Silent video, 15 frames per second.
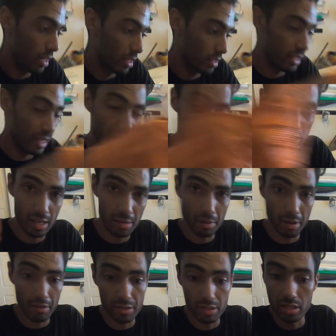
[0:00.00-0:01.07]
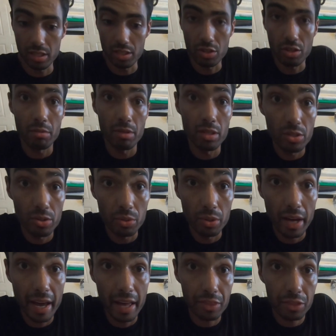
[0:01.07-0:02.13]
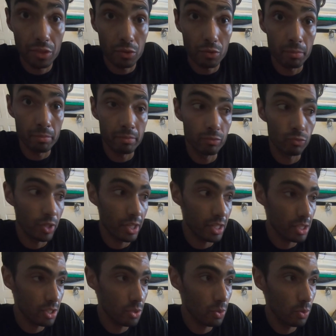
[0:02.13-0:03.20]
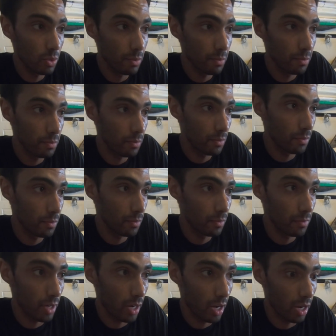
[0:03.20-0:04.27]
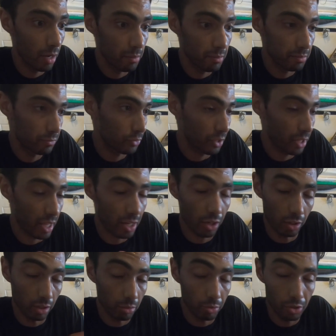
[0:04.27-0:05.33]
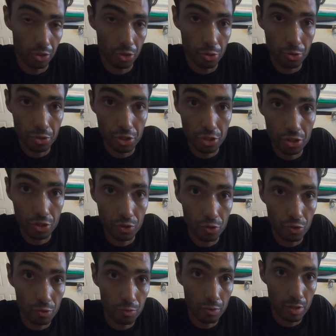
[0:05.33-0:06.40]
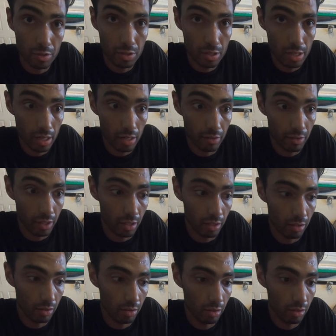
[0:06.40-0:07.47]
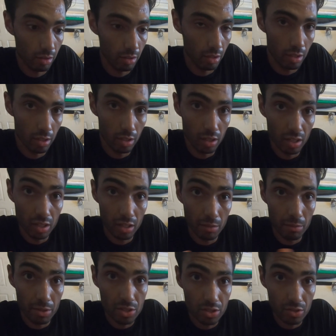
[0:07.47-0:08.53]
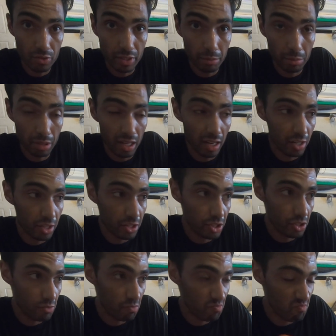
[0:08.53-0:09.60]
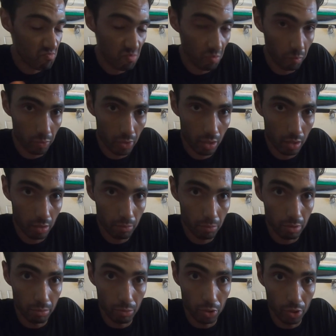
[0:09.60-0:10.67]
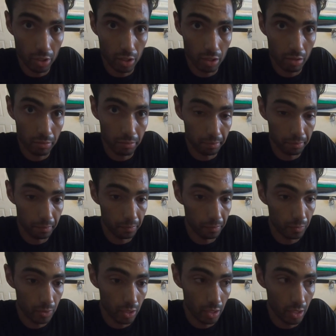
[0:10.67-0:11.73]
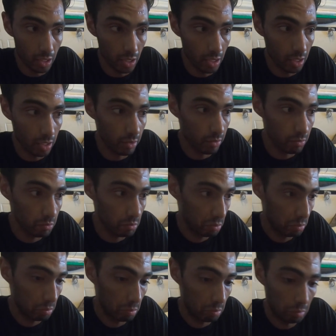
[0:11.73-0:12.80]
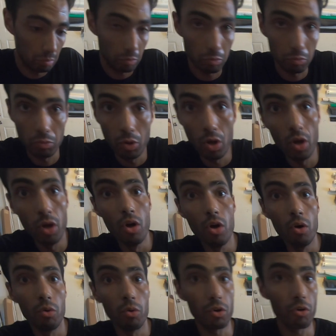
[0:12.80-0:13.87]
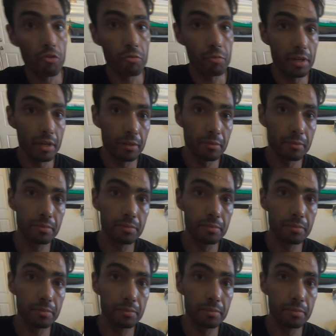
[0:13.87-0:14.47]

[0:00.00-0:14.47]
Next step obviously is going to be to add the rings to them. For that, all I'm going to do is just use a set of piston ring pliers, put them on there, and then we'll go from there.